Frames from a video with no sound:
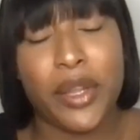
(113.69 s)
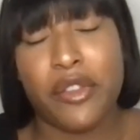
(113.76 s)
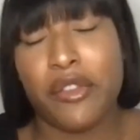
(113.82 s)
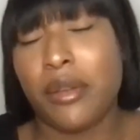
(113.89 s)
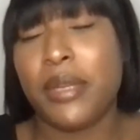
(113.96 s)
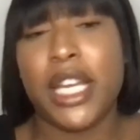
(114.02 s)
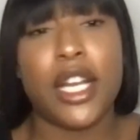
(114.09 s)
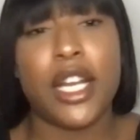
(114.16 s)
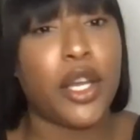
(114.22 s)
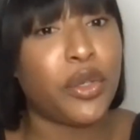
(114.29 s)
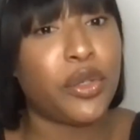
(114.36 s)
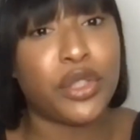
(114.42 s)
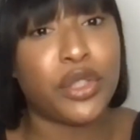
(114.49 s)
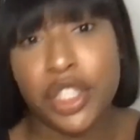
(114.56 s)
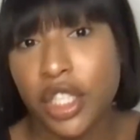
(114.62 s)
whether it be a
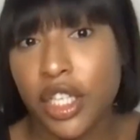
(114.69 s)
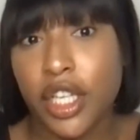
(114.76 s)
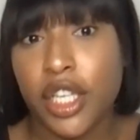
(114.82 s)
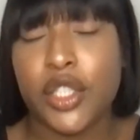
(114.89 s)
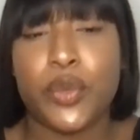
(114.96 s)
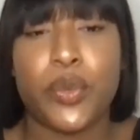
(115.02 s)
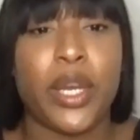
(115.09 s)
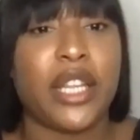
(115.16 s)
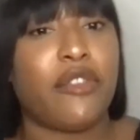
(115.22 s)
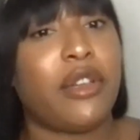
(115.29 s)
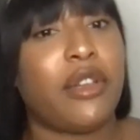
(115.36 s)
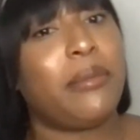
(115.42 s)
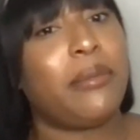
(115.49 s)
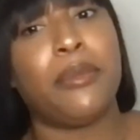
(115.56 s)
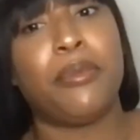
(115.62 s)
local church, whether
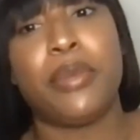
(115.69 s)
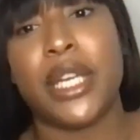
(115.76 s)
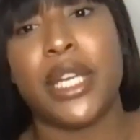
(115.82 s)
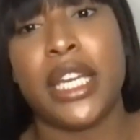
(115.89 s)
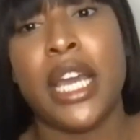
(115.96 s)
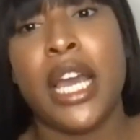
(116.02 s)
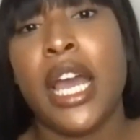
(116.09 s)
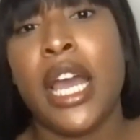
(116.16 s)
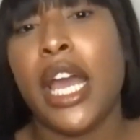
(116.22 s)
it may be